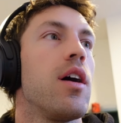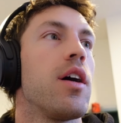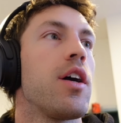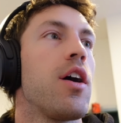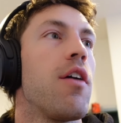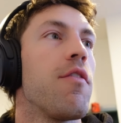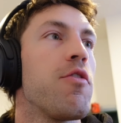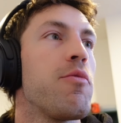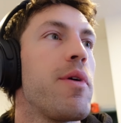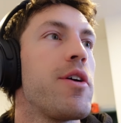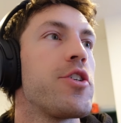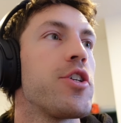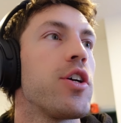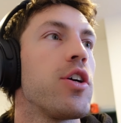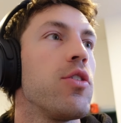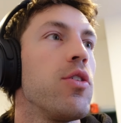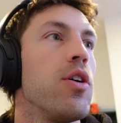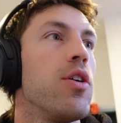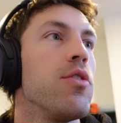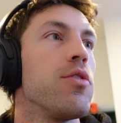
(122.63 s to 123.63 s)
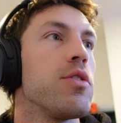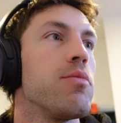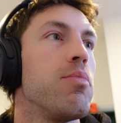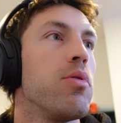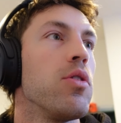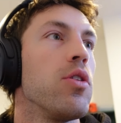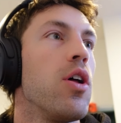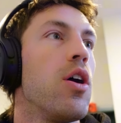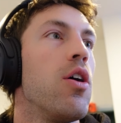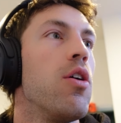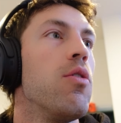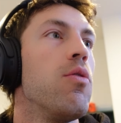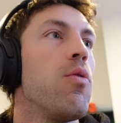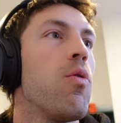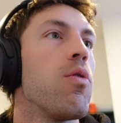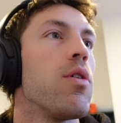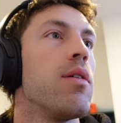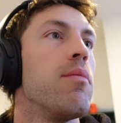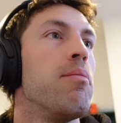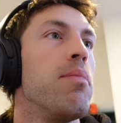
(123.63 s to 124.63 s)
a confirmation close below
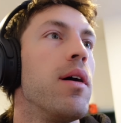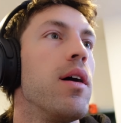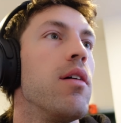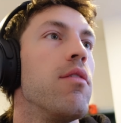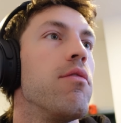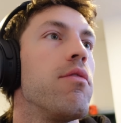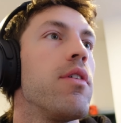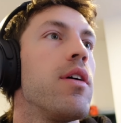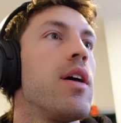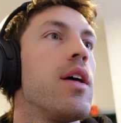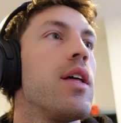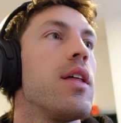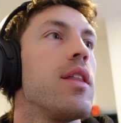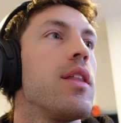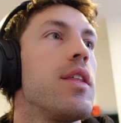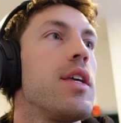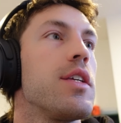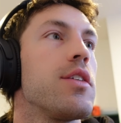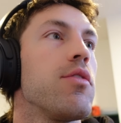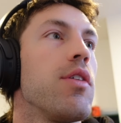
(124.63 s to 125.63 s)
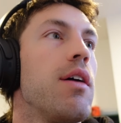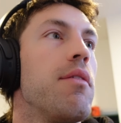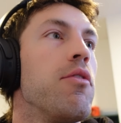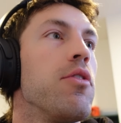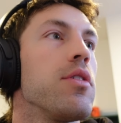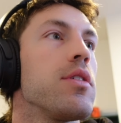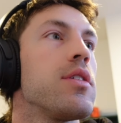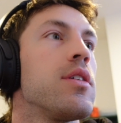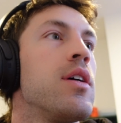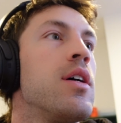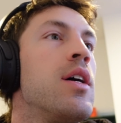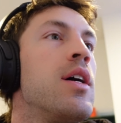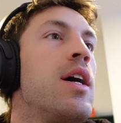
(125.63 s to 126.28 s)
or above these levels.